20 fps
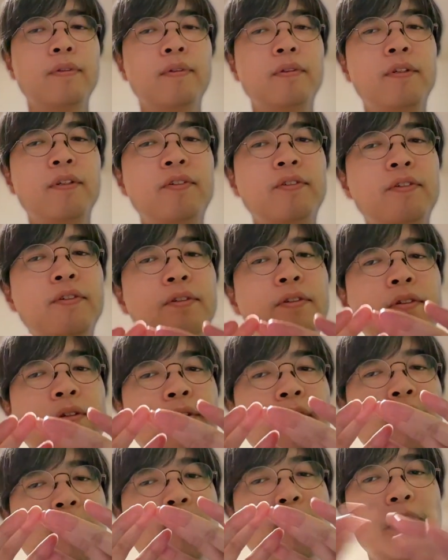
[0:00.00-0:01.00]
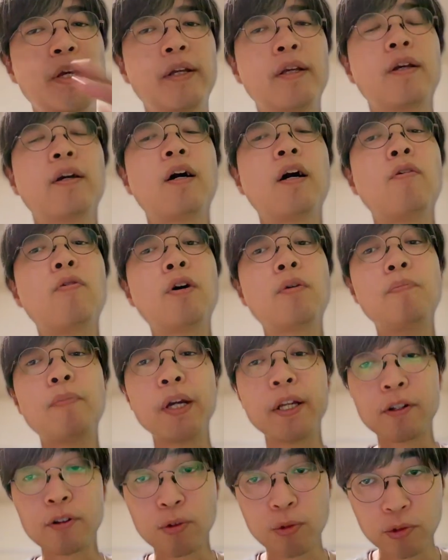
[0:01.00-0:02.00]
This is our
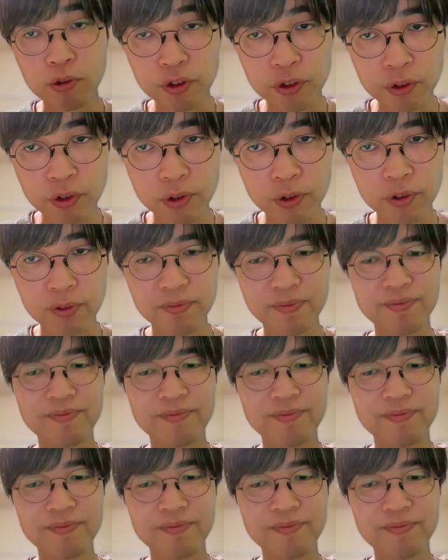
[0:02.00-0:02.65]
main concern.